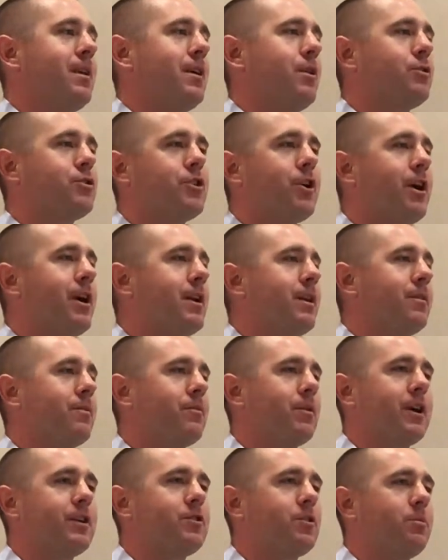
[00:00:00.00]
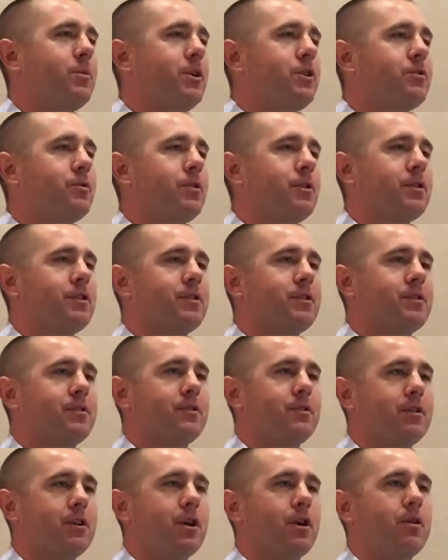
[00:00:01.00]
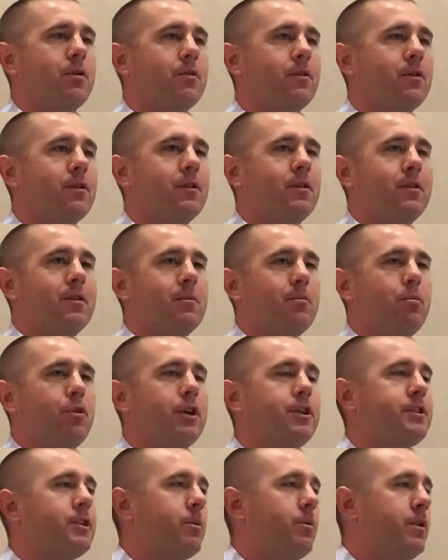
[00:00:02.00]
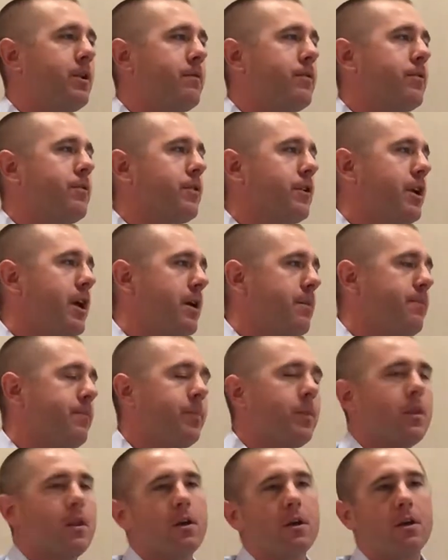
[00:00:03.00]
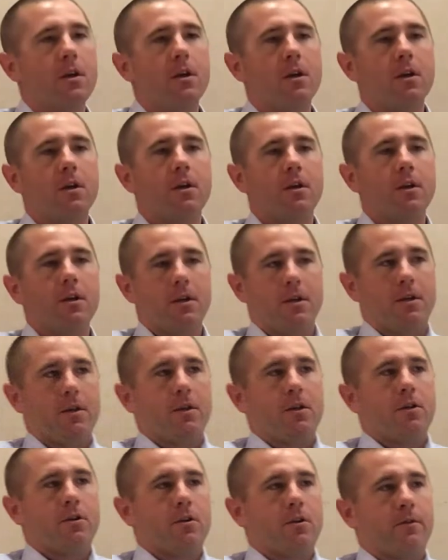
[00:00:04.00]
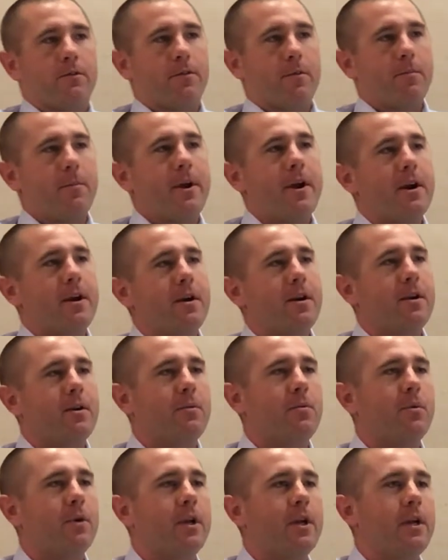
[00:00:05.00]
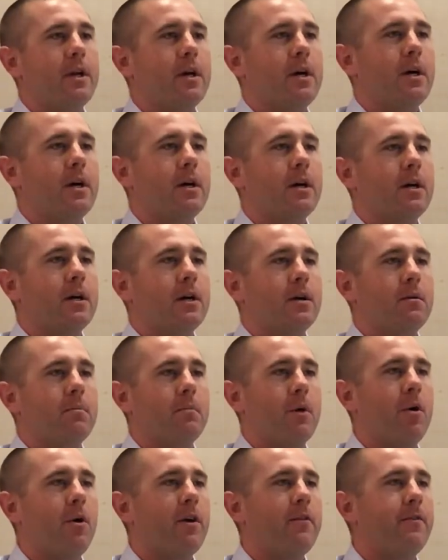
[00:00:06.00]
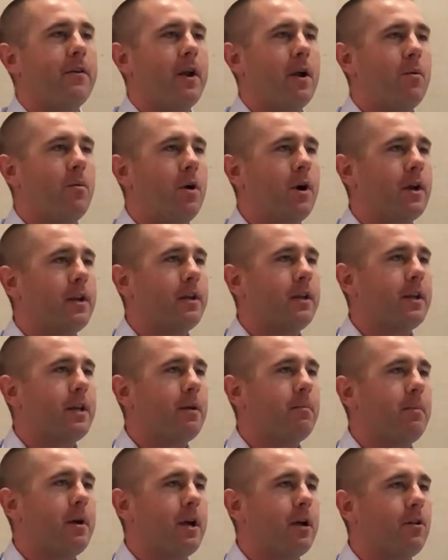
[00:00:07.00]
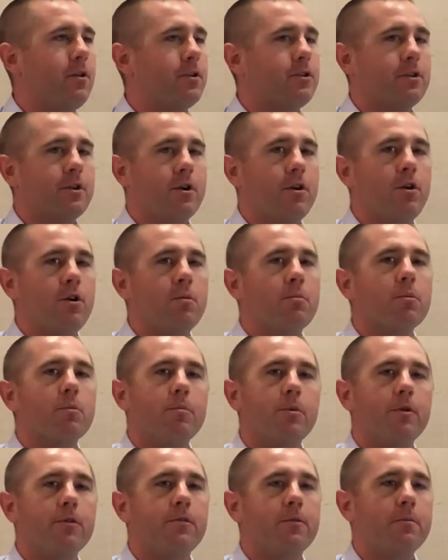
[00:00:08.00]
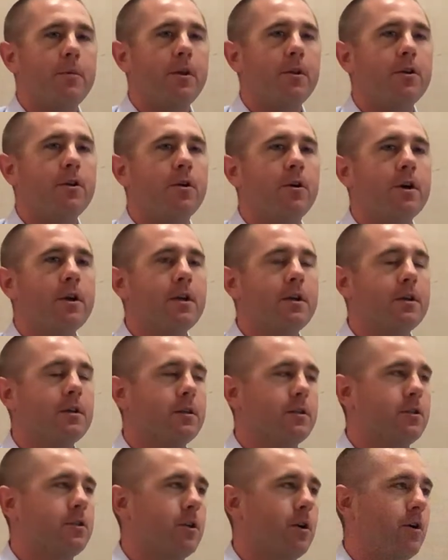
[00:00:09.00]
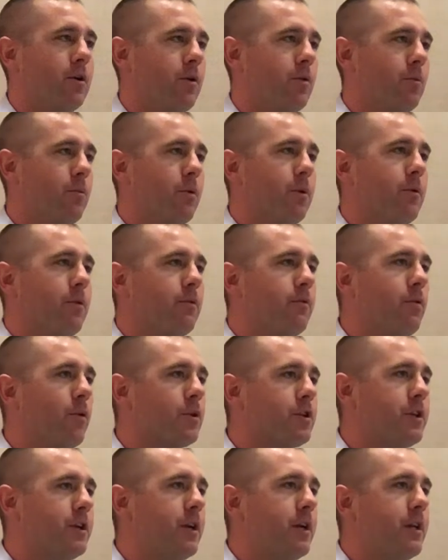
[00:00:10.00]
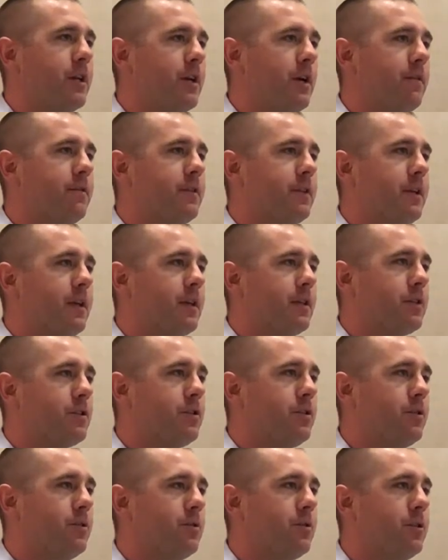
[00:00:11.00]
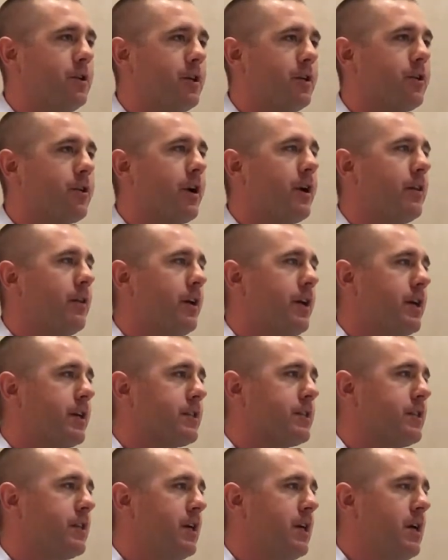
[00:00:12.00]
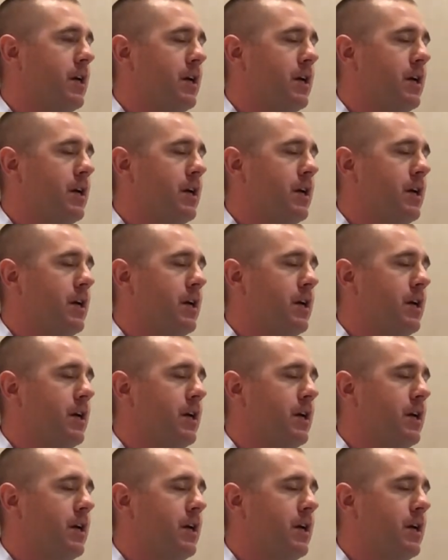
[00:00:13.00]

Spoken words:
It was great. Wrightsville Beach was, you know, a place I will never forget. From there, my wife and I wanted to get back closer to home. We're both from Illinois, so we were fortunate enough to get to the Great Lakes.